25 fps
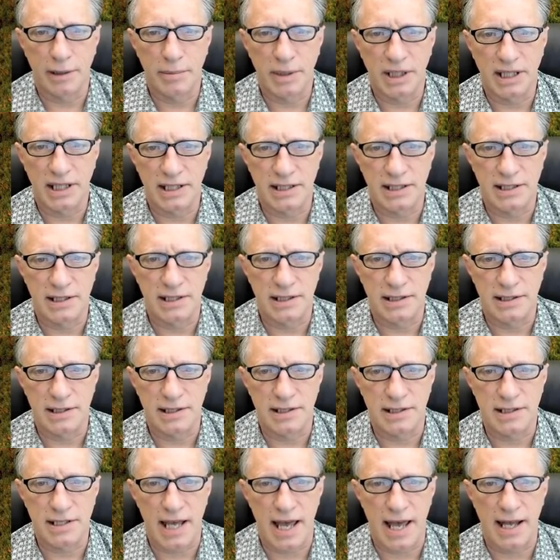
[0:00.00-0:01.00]
but this is
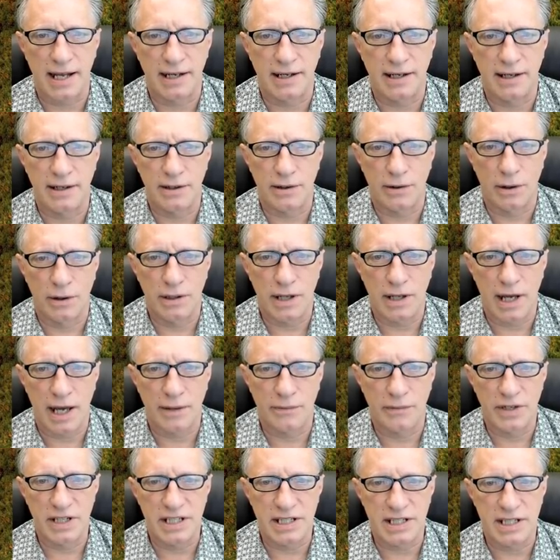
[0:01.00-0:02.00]
send or
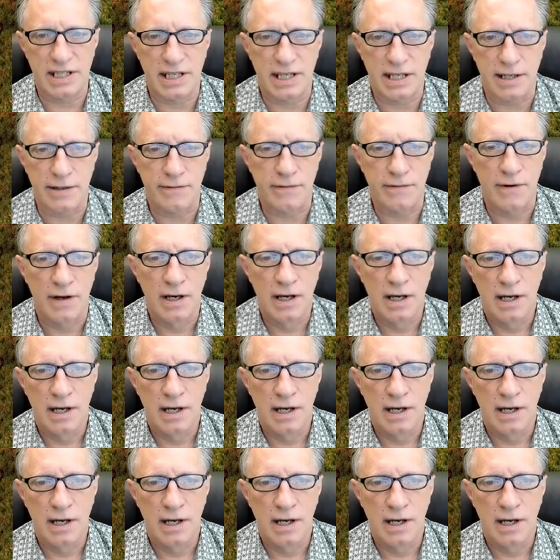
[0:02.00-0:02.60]
and receive.